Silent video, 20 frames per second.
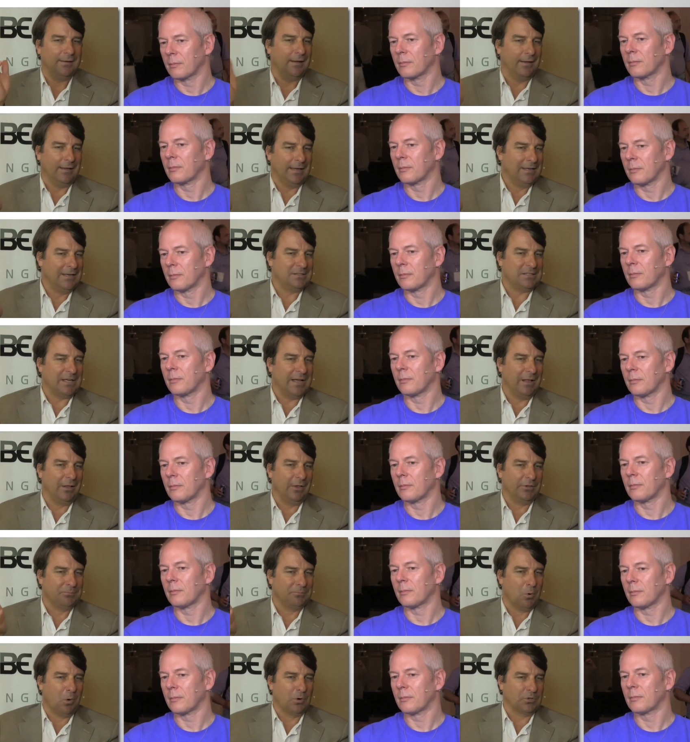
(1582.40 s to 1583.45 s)
Speaker 1: Uh,
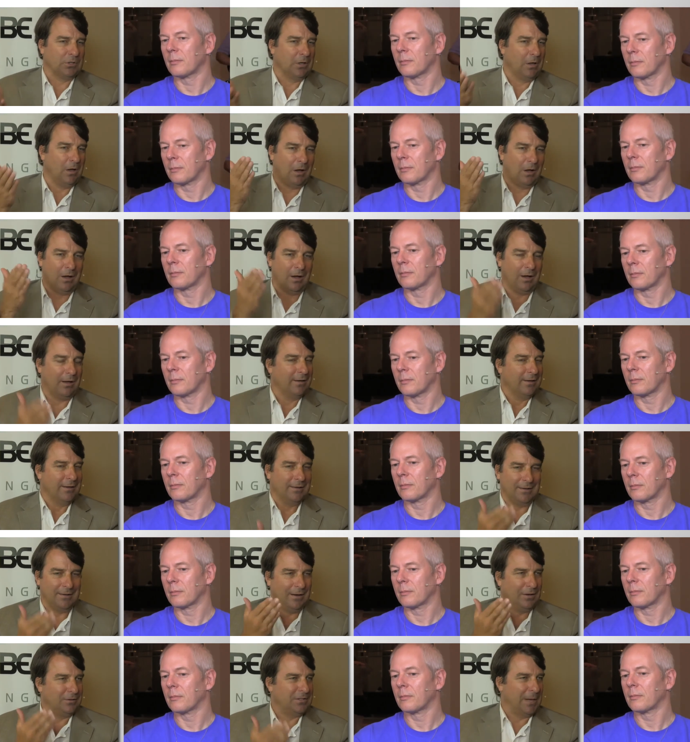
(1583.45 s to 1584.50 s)
Intel's Moore's Law,
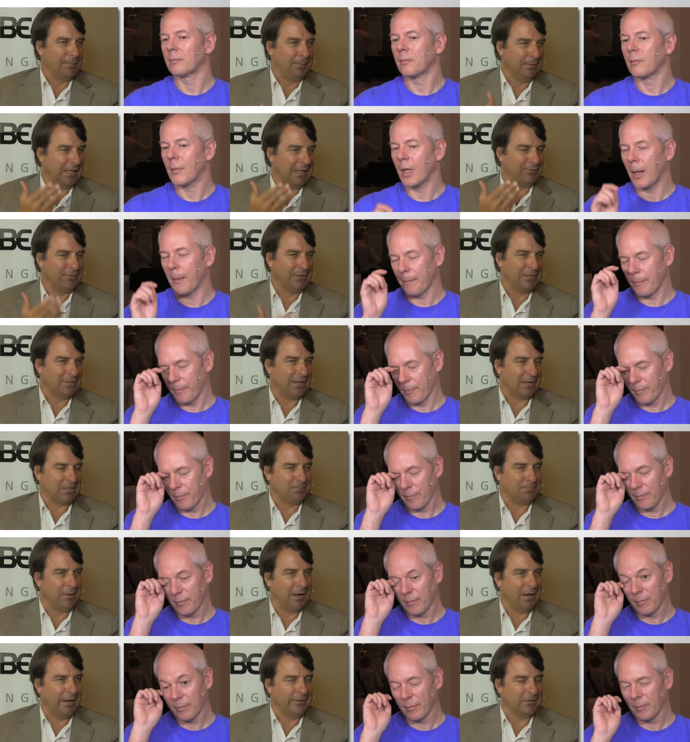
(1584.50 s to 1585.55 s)
you know, double every yep.
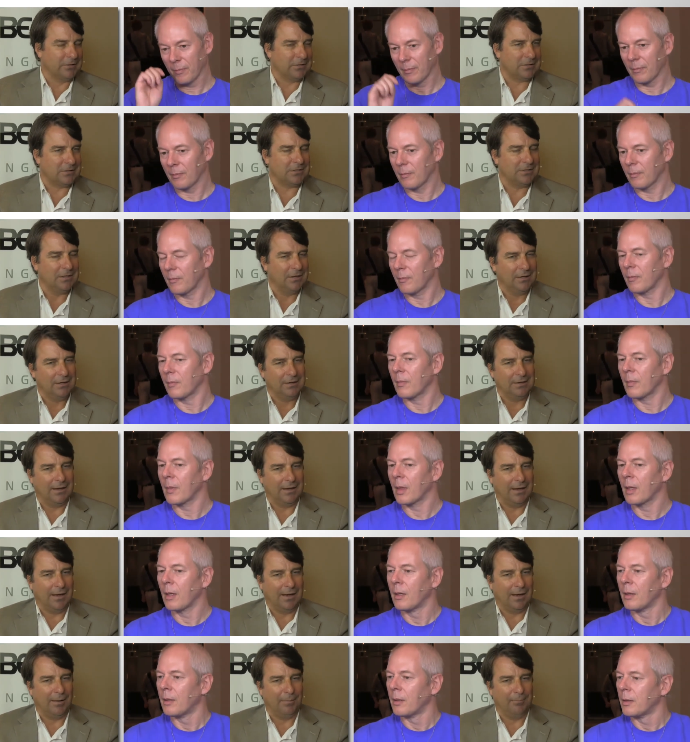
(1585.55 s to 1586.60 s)
six months,
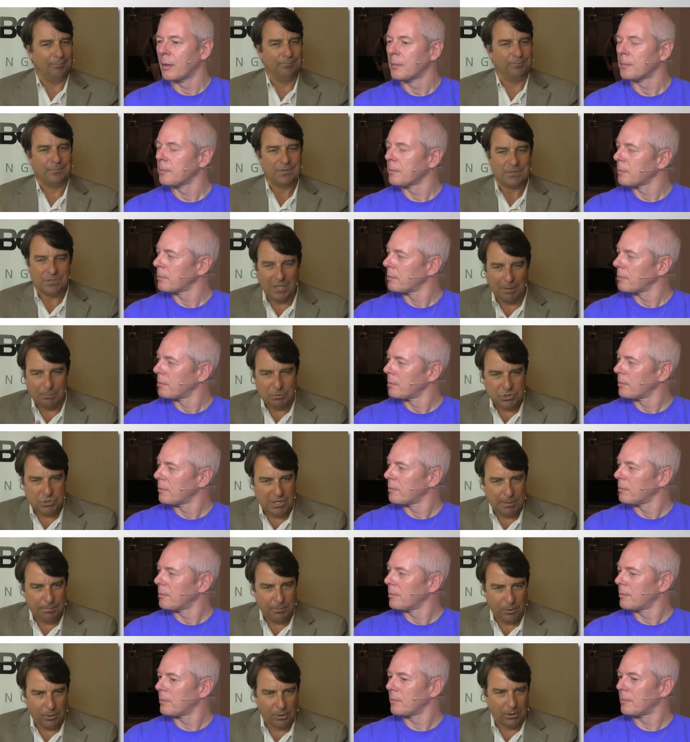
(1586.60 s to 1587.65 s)
um, some
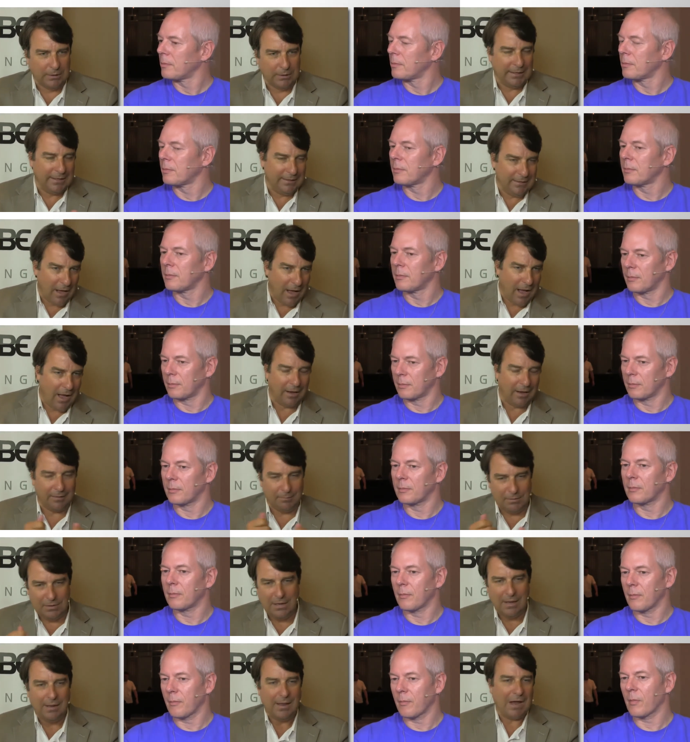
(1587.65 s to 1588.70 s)
ship early, not. I
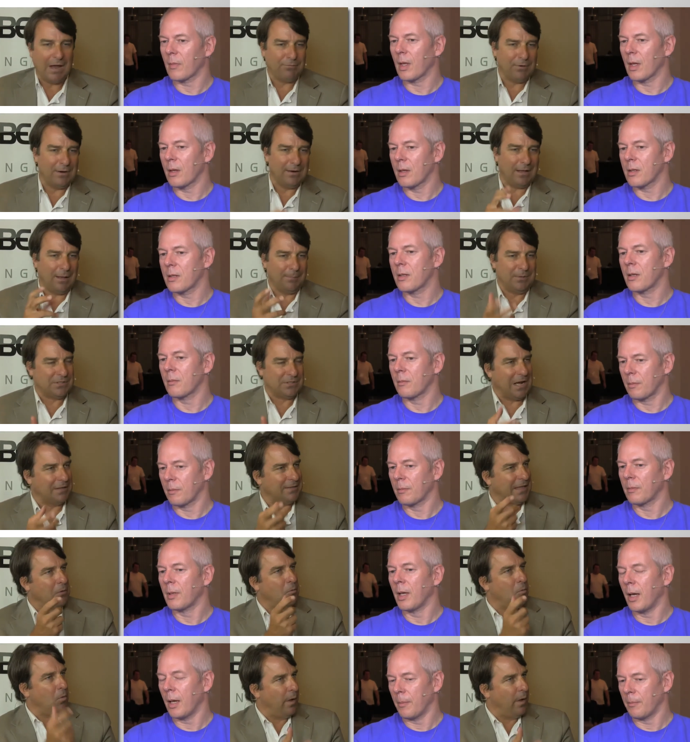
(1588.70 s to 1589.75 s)
mean, every company's got
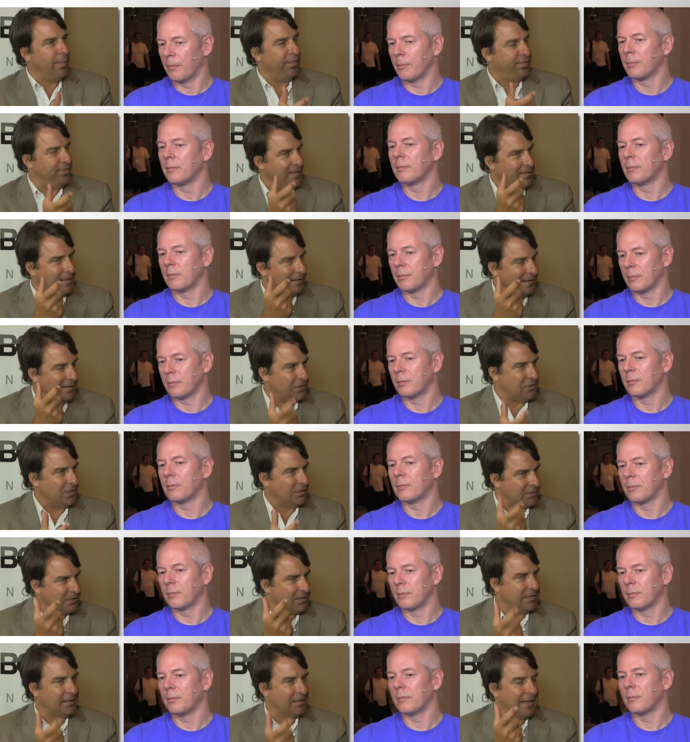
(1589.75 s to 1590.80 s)
that yeah. one thing that they
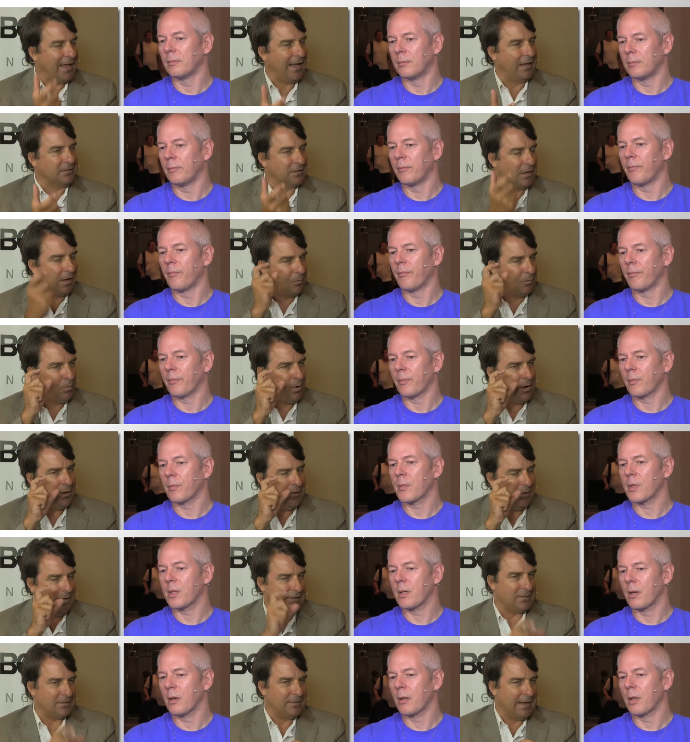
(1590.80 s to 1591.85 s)
just kick ass on.
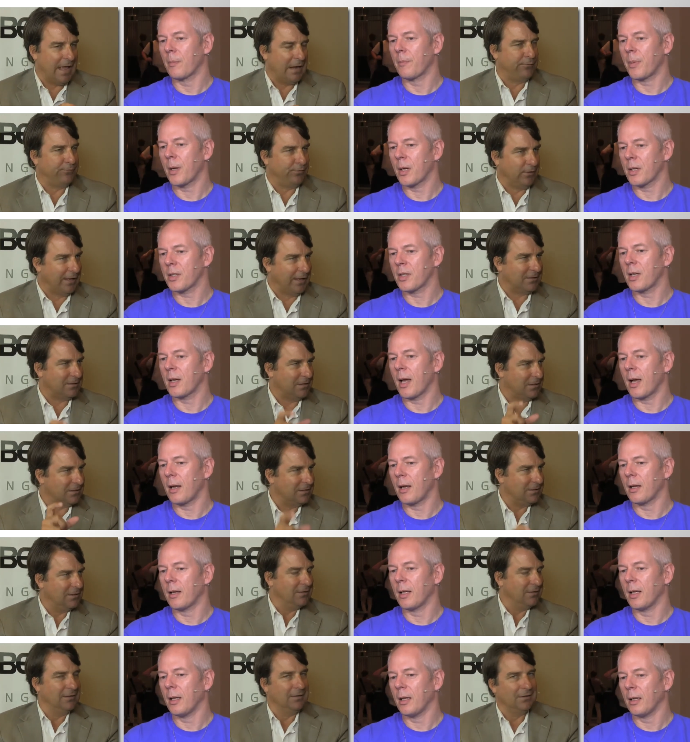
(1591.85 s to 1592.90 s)
What is so The
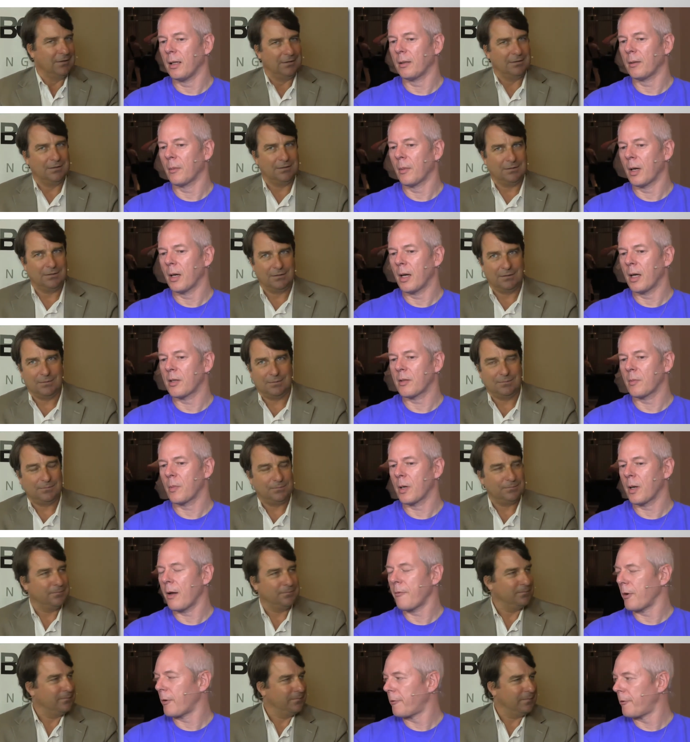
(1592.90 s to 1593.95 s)
personality,
Speaker 2: we
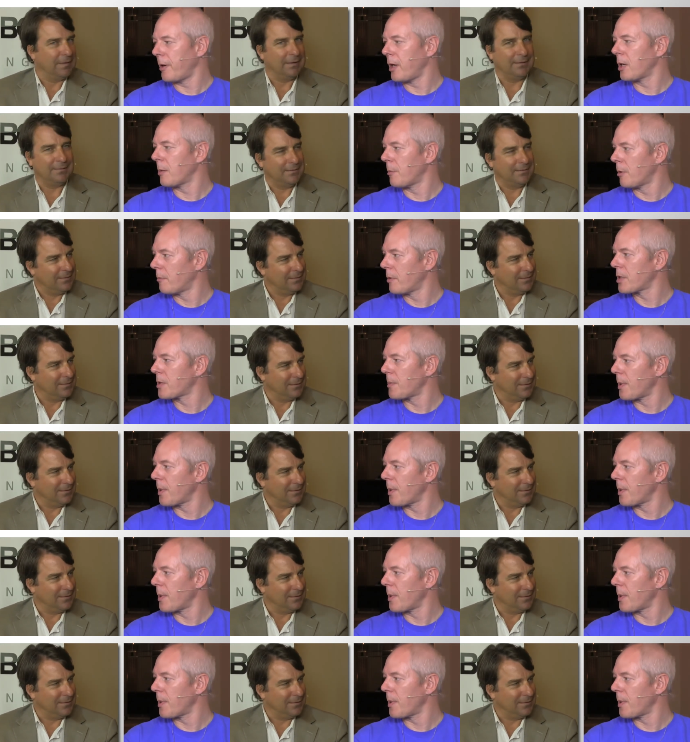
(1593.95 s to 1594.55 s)
have a freedom and